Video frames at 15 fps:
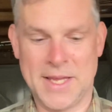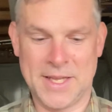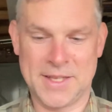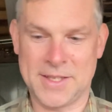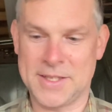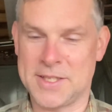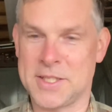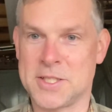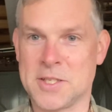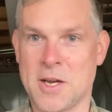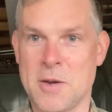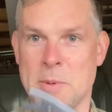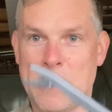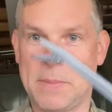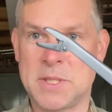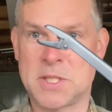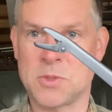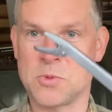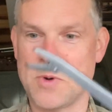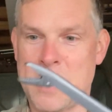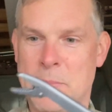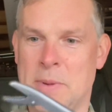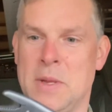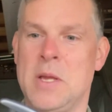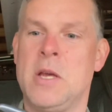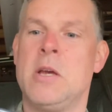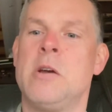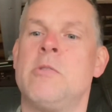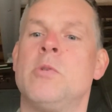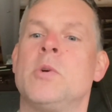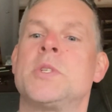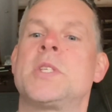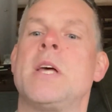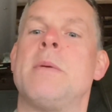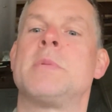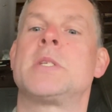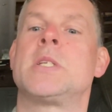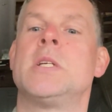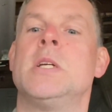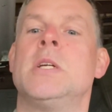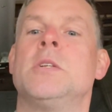the Daiwa pistol grip forceps.